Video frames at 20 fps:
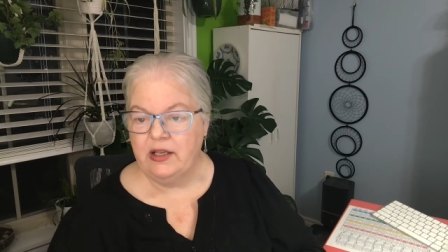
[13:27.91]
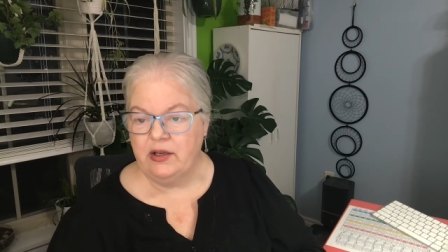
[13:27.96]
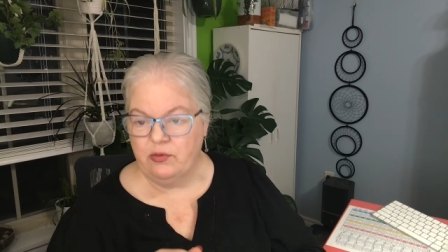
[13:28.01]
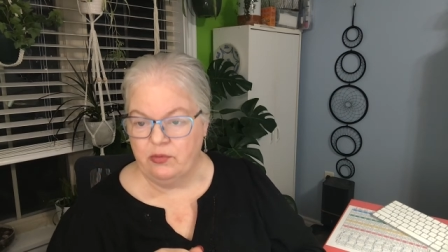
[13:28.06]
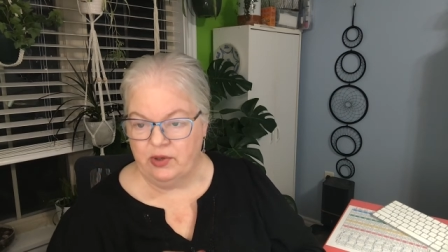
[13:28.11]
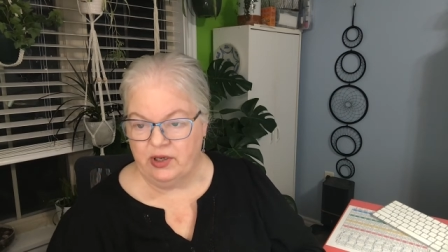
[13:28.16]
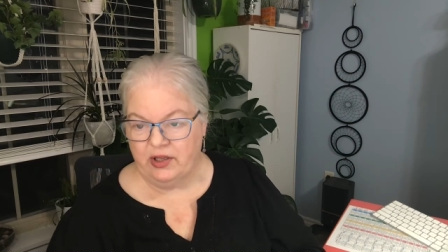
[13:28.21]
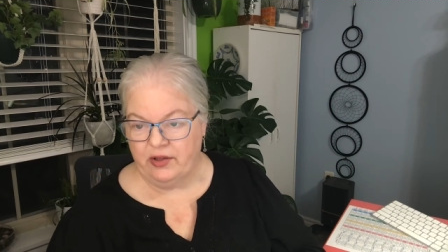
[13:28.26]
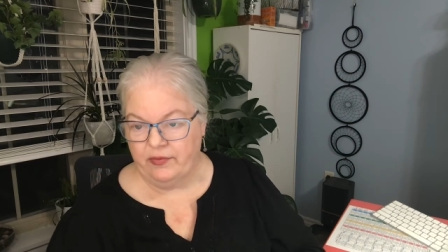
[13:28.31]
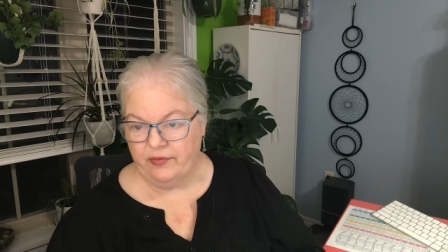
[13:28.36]

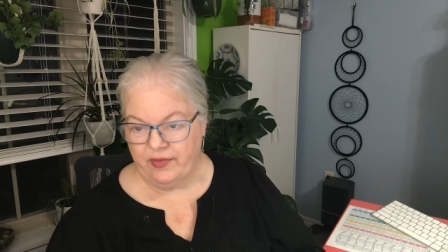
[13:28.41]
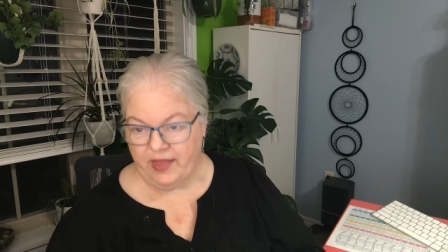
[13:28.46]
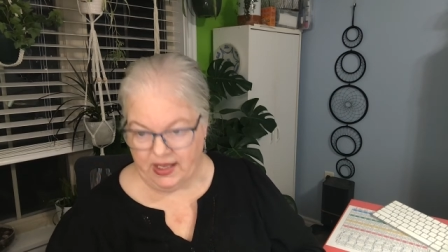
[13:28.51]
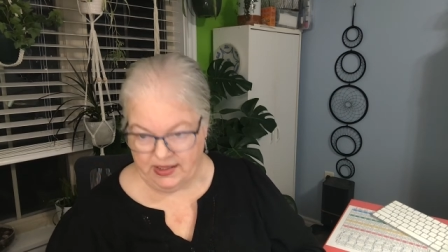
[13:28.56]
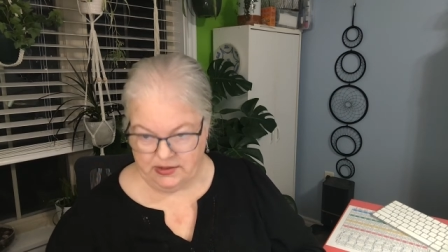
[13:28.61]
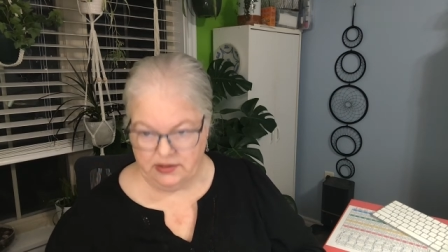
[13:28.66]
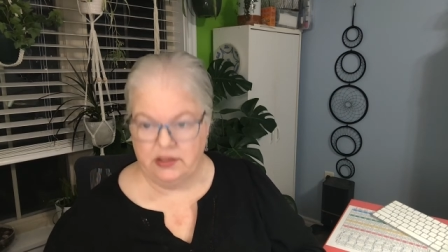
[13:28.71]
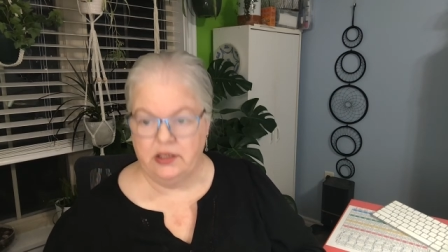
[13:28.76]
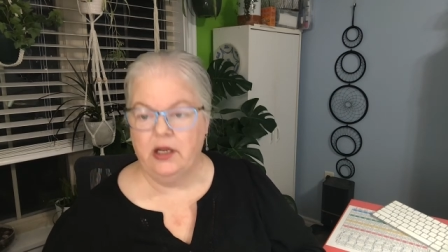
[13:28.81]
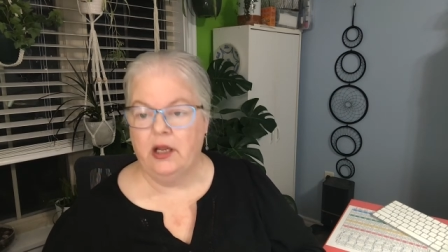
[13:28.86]
Well,
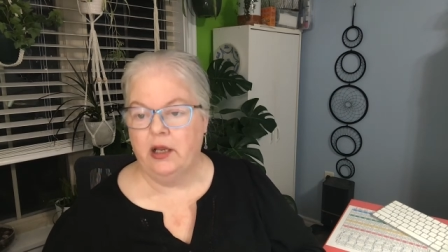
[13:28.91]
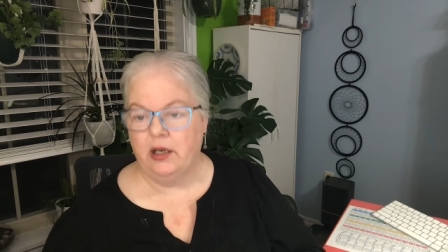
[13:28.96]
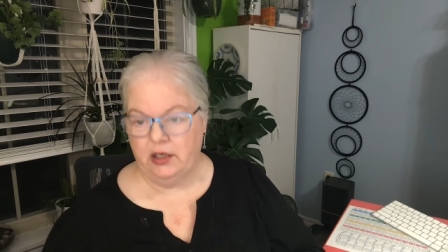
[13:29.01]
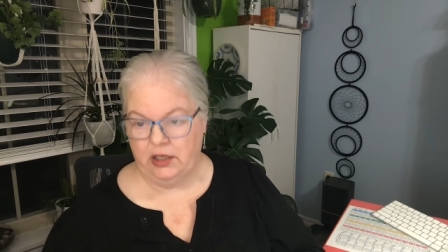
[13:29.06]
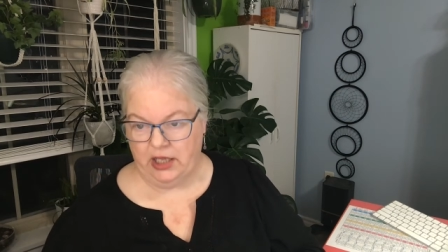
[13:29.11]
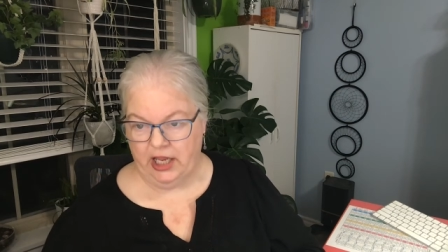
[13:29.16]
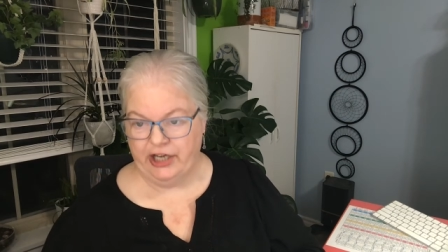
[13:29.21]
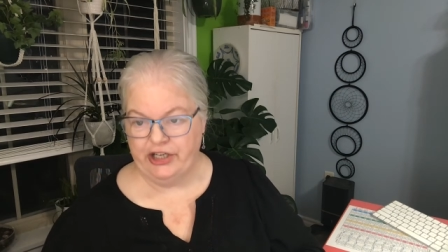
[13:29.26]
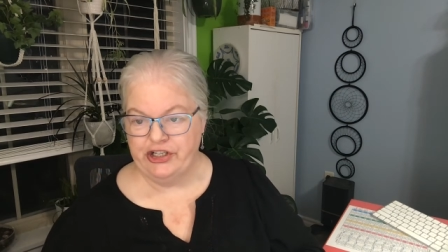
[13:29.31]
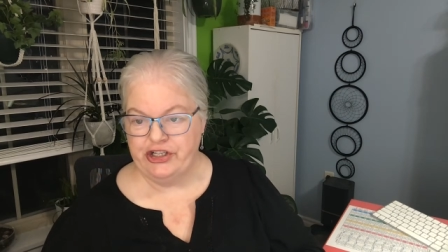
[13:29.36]
that's
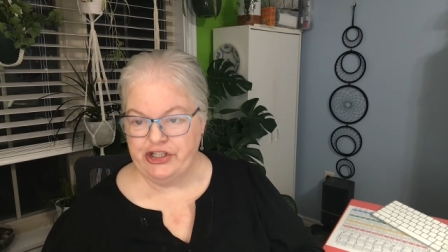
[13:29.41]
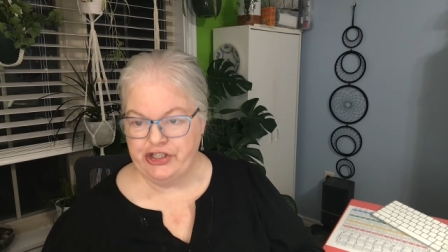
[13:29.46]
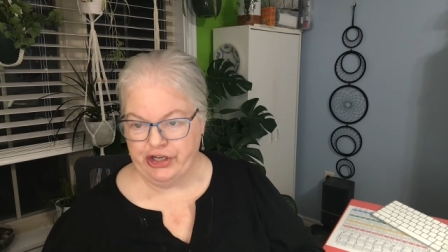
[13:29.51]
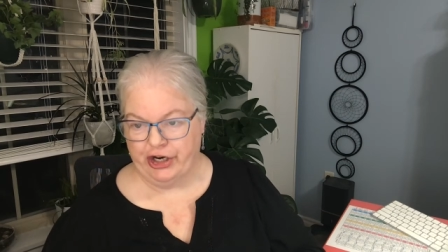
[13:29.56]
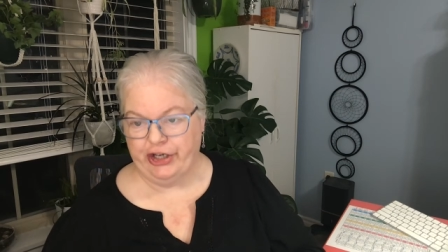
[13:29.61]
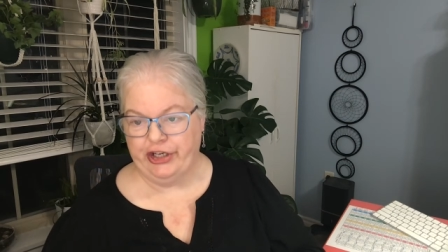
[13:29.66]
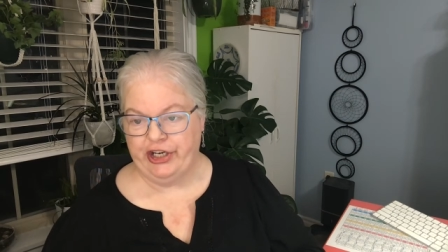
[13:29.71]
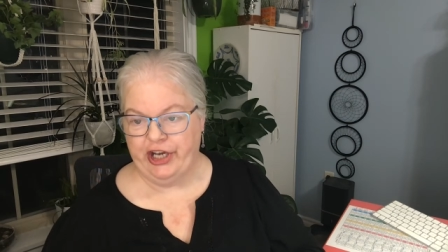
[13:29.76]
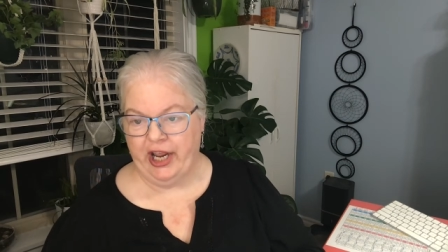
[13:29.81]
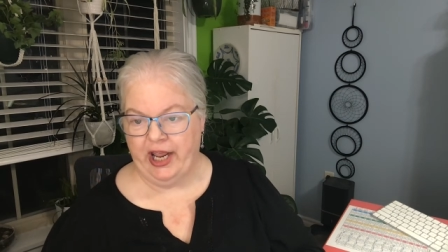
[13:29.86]
getting
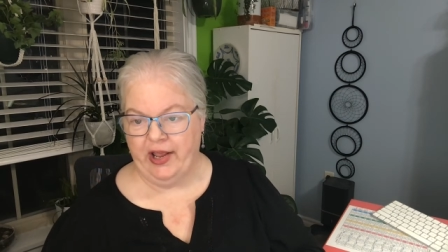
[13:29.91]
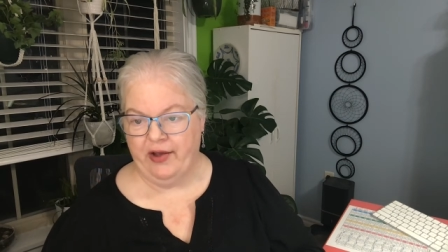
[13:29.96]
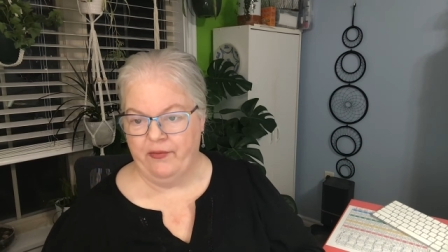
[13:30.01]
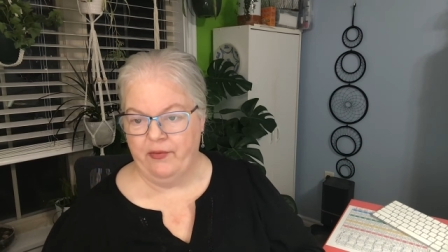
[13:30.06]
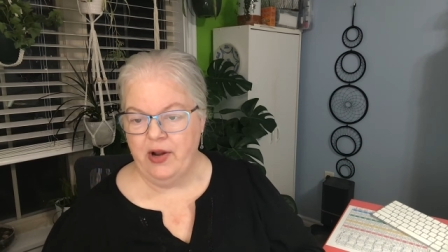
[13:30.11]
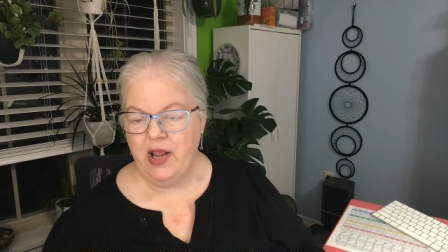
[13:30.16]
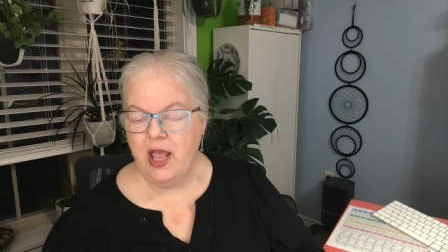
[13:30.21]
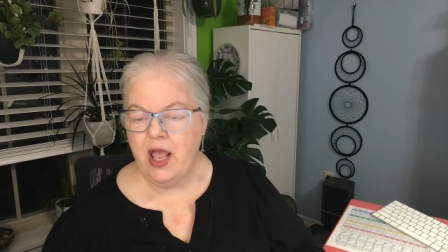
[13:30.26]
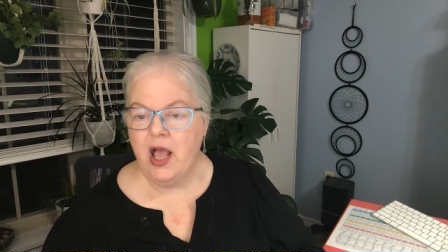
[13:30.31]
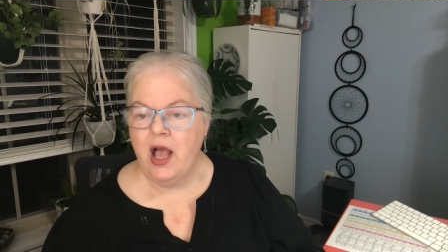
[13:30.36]
shut down.